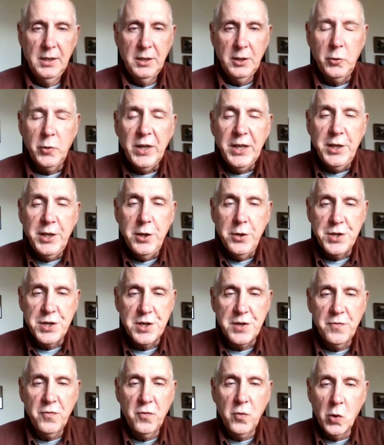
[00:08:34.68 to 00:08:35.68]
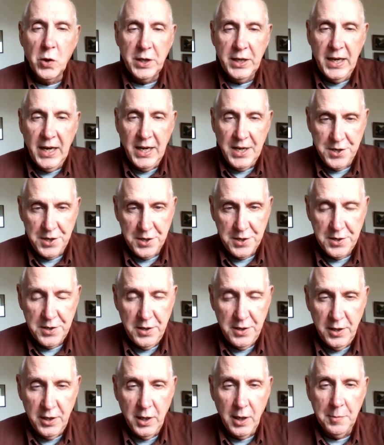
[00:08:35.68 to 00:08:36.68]
Greek uses 4 cases:
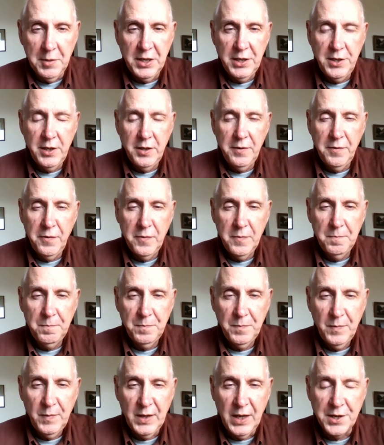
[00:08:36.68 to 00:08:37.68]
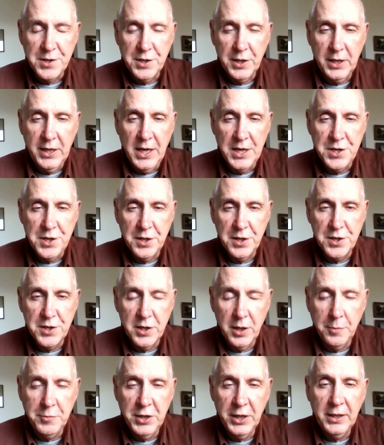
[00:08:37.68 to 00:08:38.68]
nominative, that's the case of the
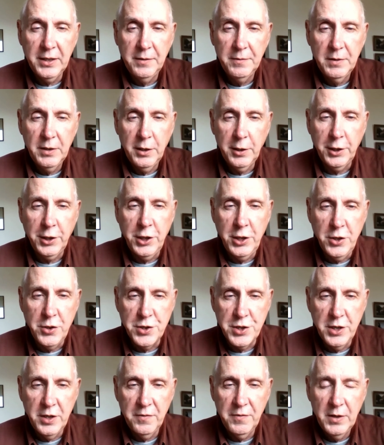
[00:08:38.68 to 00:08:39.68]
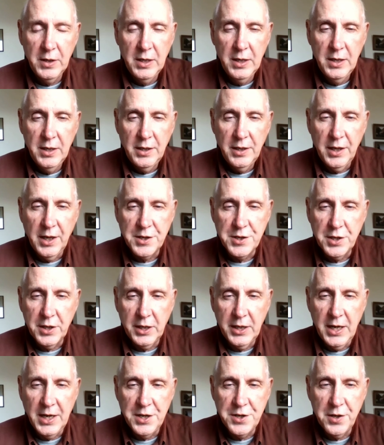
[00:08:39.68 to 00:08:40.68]
subject; accusative, that's the
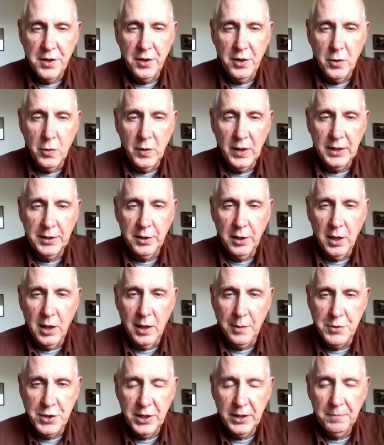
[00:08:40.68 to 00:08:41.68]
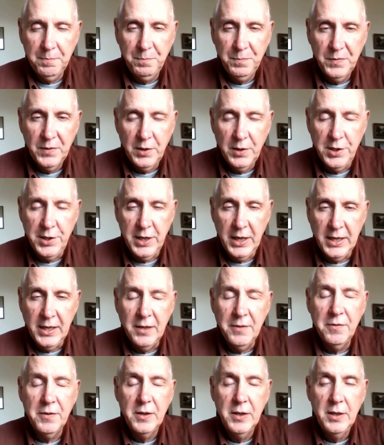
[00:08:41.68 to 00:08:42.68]
case of the direct object;
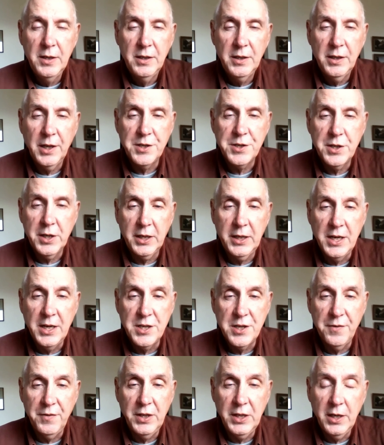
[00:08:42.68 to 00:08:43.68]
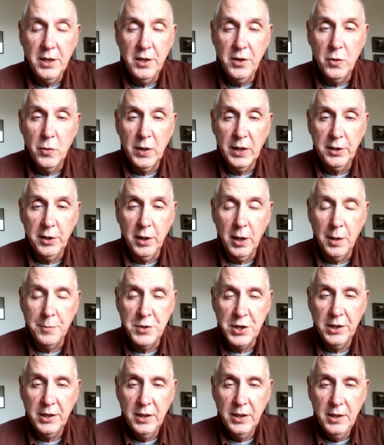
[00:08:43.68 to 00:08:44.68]
dative, that's the case of the indirect
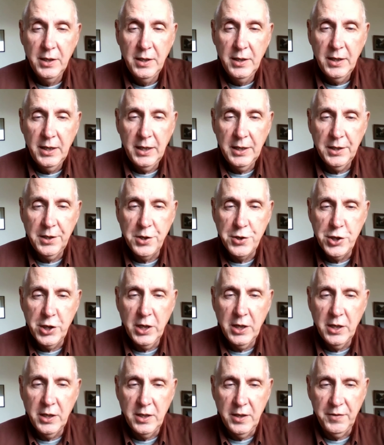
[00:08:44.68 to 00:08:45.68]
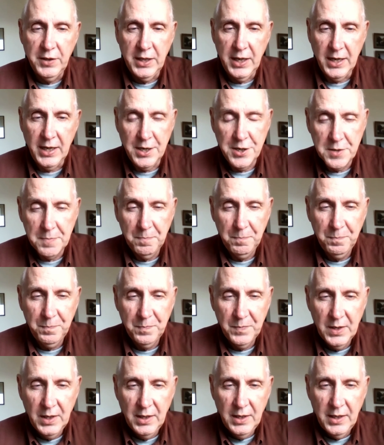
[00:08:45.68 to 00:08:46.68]
object; and the genitive case.
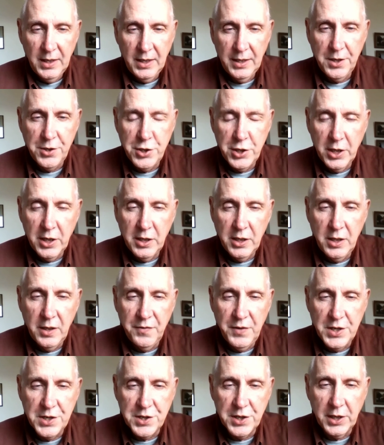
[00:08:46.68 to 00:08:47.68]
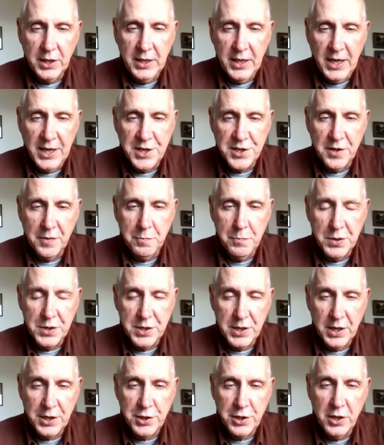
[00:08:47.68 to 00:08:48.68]
And the genitive is the case of
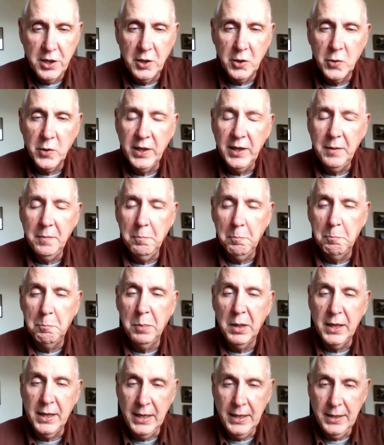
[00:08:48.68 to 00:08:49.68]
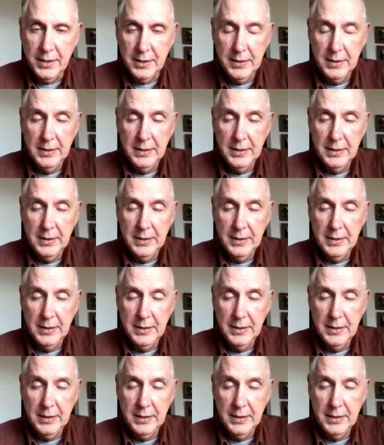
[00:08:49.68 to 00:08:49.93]
possession in Greek, but,